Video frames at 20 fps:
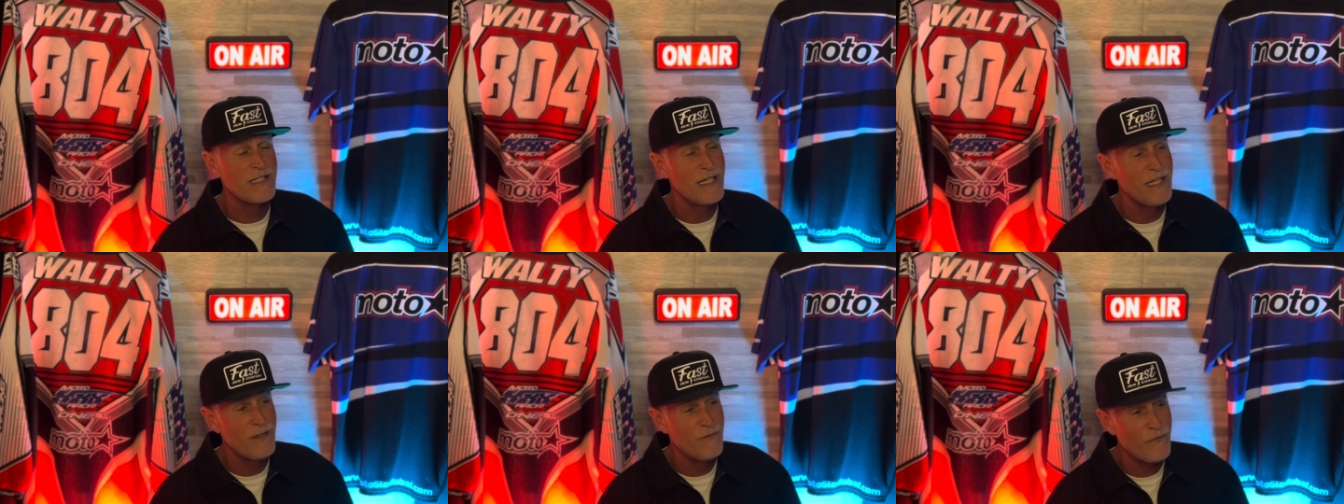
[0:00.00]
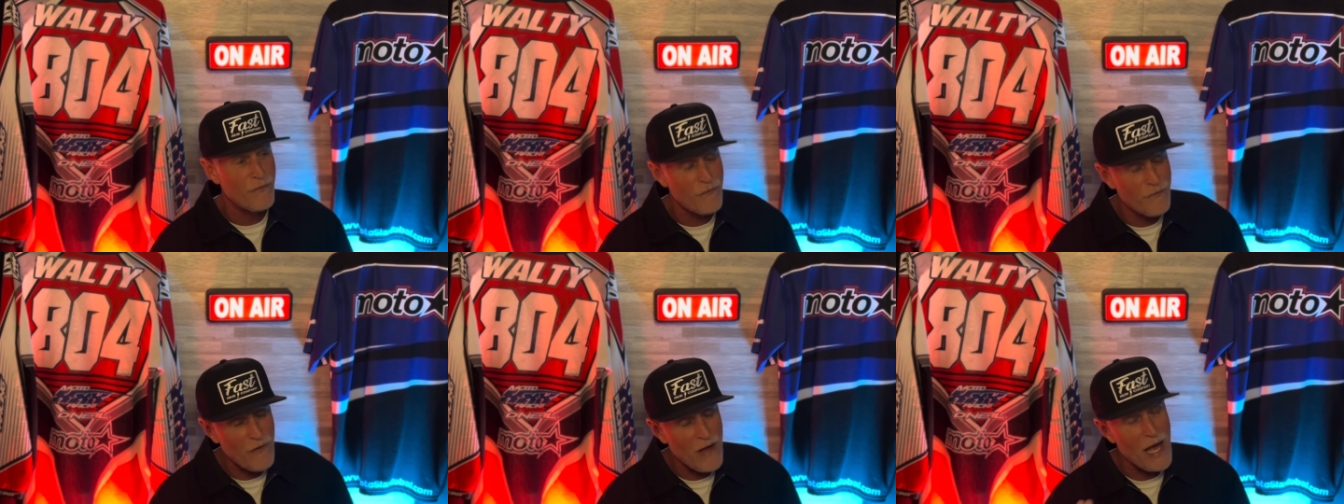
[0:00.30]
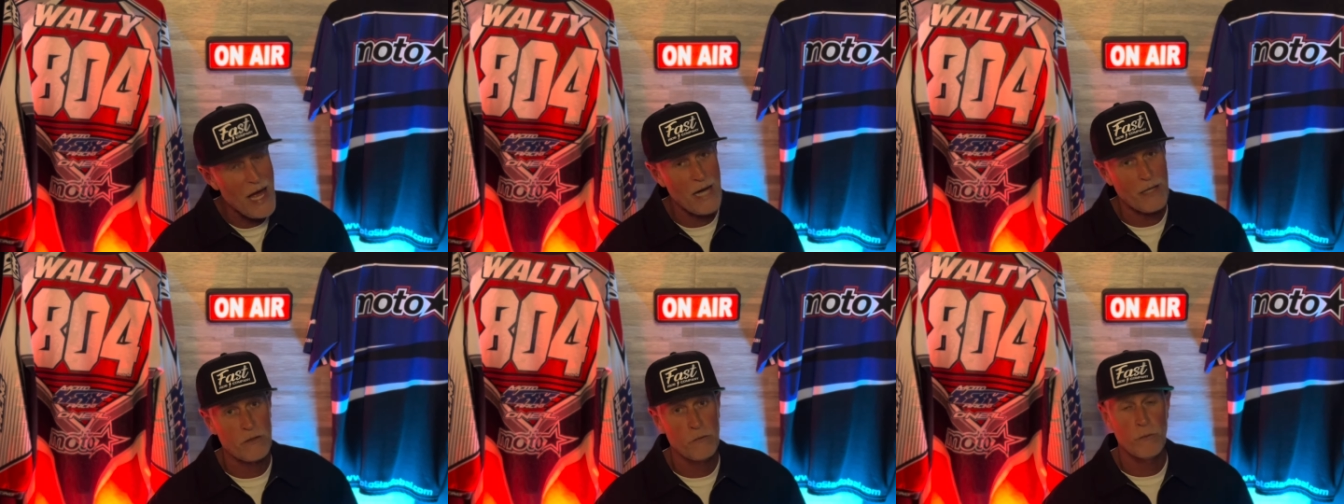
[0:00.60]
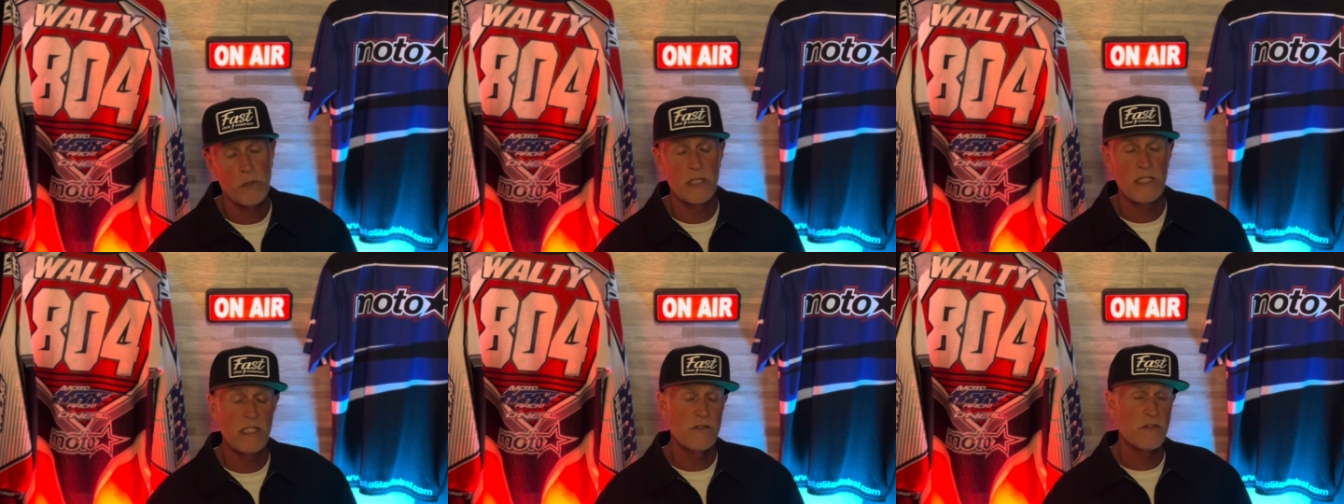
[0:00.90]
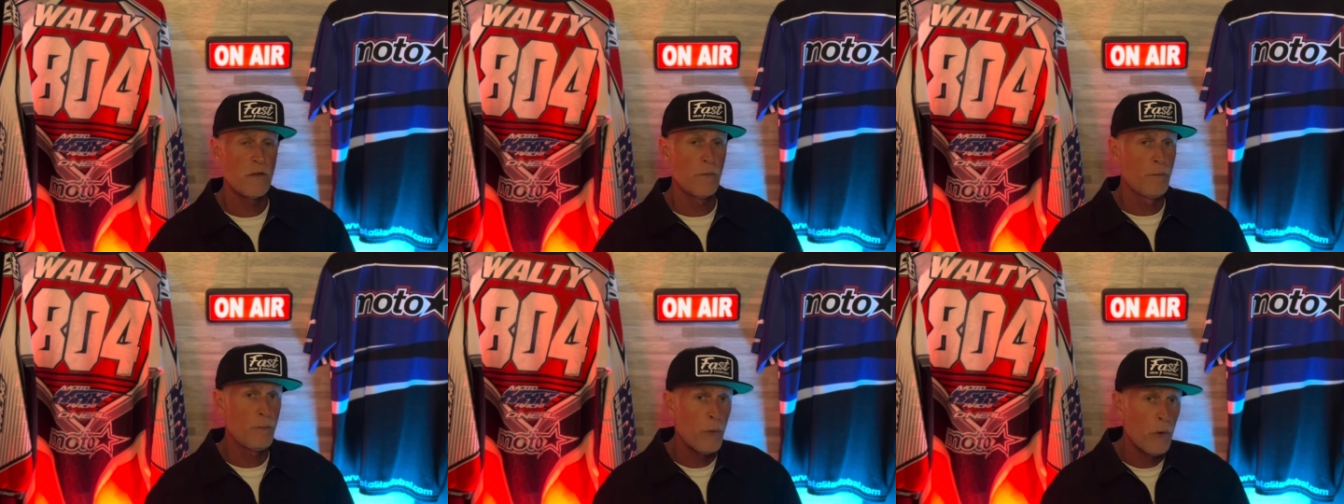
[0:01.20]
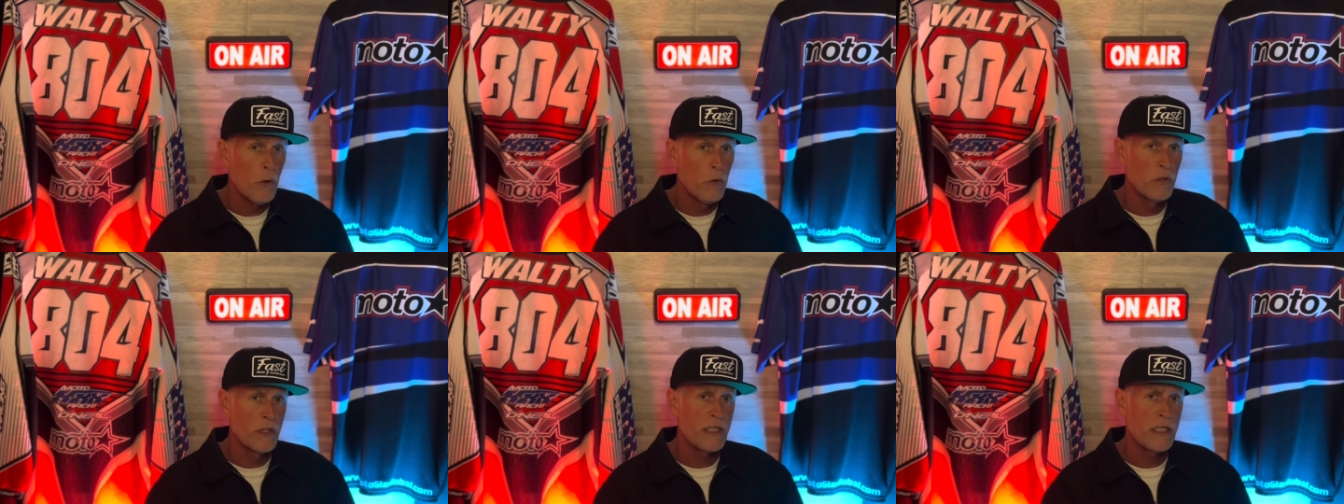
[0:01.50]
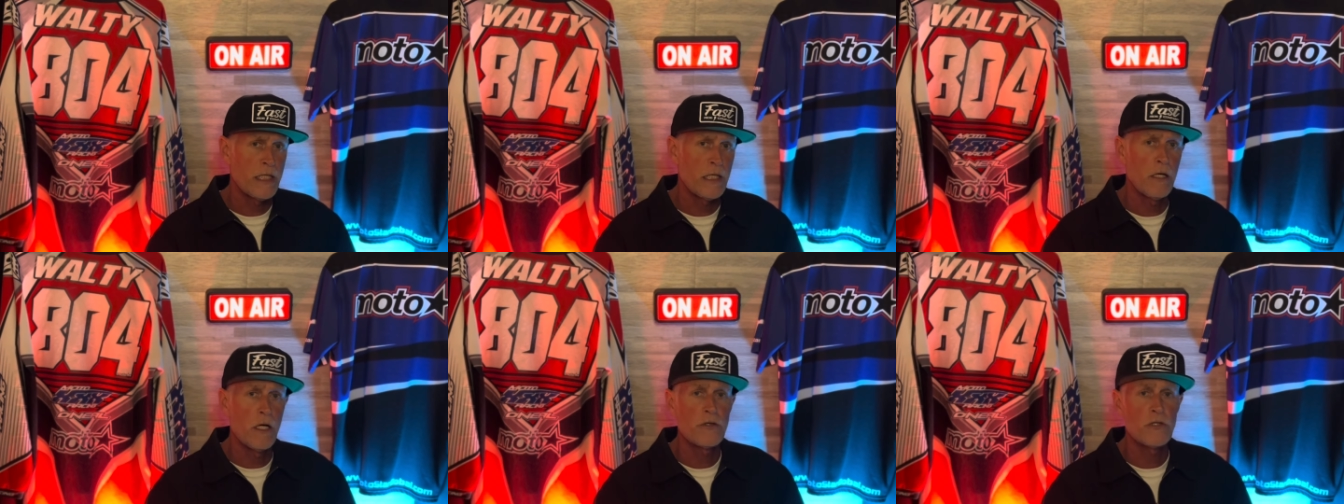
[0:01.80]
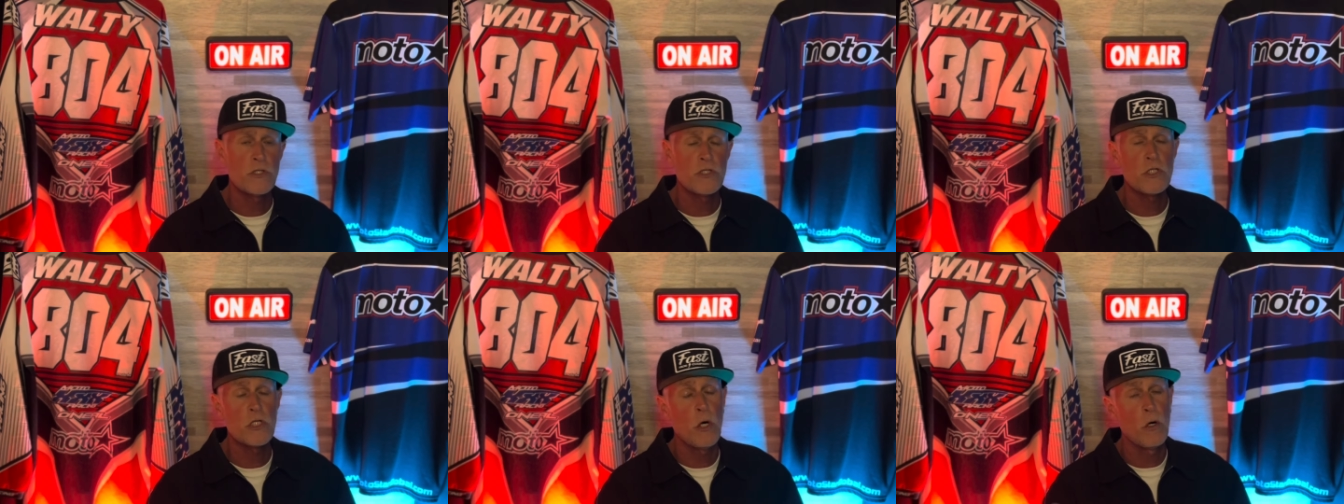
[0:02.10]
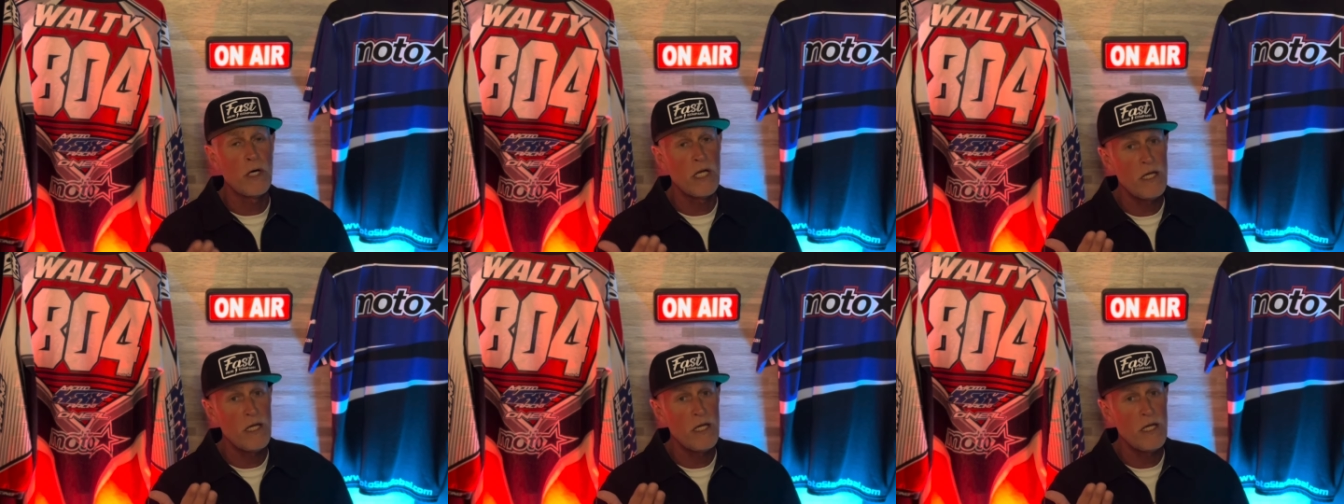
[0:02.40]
In fact, we did some polling here at the show.